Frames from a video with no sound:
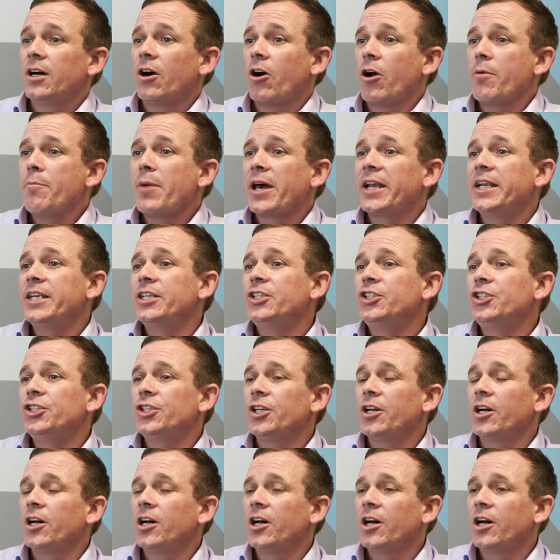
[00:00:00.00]
I
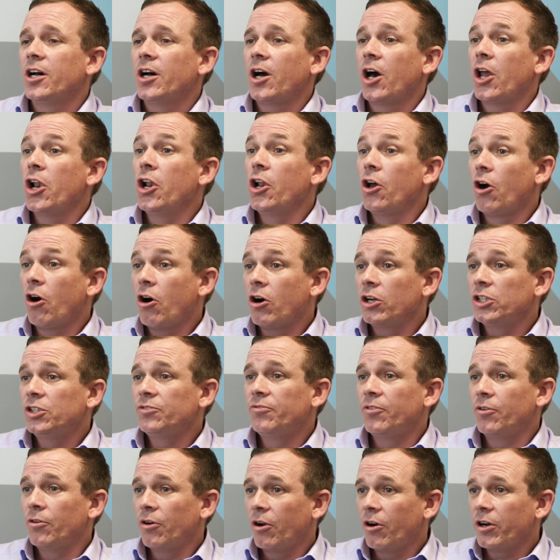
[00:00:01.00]
manage a
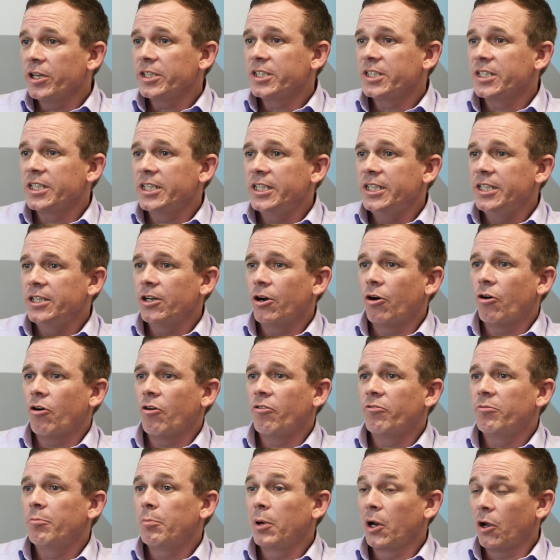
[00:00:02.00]
large variety
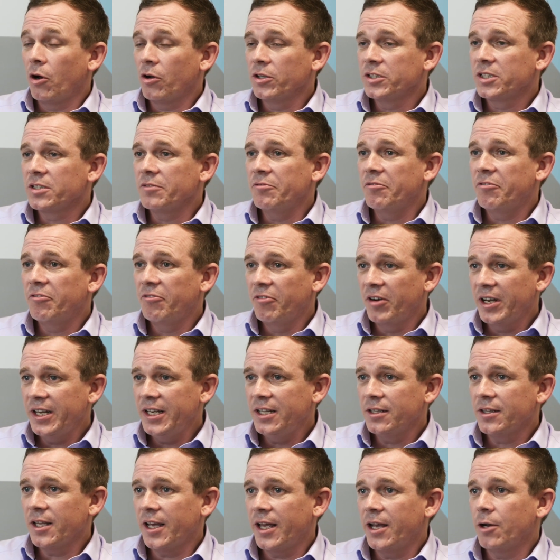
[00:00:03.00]
of plants and
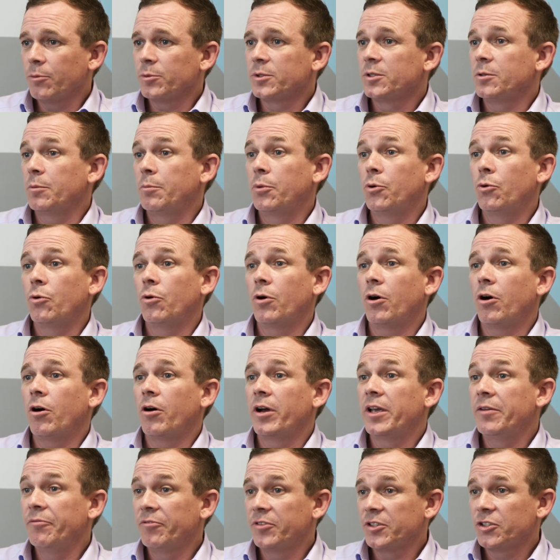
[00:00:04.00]
fleet that helps support
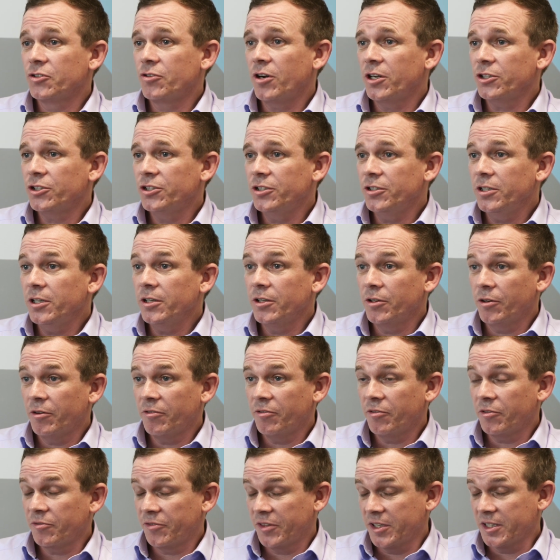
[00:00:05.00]
our infrastructure
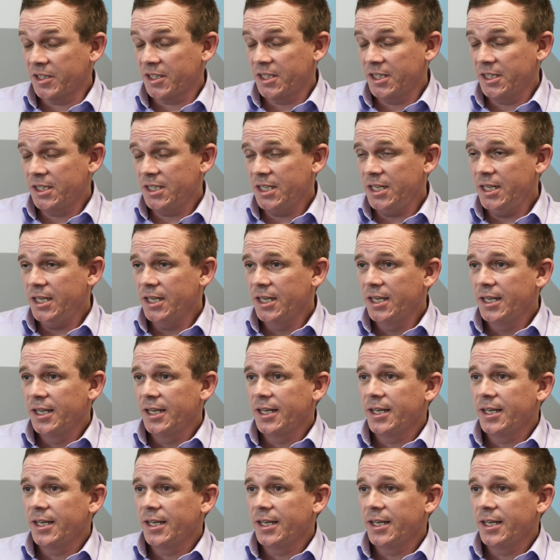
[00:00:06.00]
of the city.